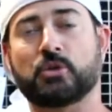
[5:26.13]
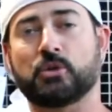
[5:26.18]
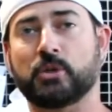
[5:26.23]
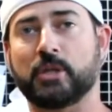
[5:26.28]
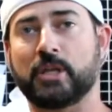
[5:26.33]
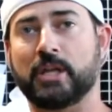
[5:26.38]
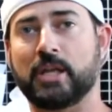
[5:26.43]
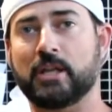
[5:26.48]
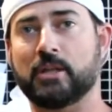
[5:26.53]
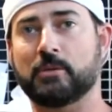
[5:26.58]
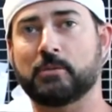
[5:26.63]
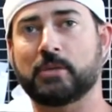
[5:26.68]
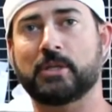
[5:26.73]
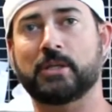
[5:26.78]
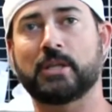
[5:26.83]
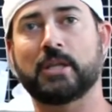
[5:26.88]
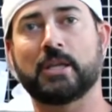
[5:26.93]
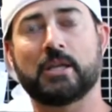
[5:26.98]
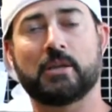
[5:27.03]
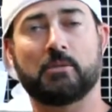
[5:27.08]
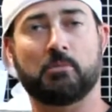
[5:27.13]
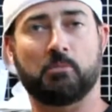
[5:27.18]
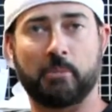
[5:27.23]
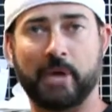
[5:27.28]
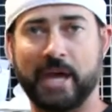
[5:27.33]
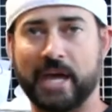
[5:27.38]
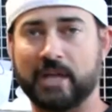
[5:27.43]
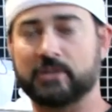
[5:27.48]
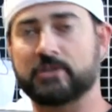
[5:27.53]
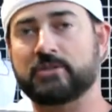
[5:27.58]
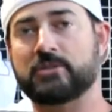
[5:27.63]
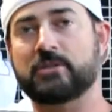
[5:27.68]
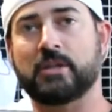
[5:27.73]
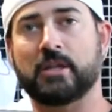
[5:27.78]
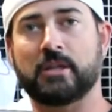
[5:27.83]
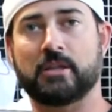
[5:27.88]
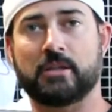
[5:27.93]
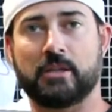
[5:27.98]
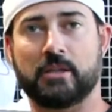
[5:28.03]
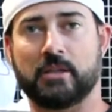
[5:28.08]
cooling element, battles
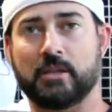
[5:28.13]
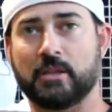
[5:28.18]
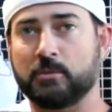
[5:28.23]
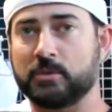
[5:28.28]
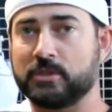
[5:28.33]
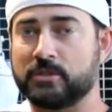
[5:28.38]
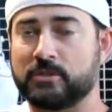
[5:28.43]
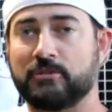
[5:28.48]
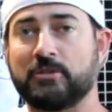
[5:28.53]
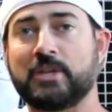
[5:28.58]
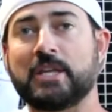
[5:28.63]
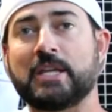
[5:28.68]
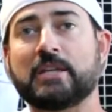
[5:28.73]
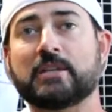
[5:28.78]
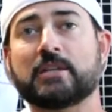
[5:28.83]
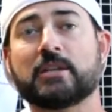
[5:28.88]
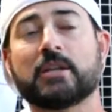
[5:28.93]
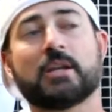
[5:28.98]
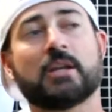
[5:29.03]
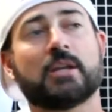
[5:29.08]
the elements of heat.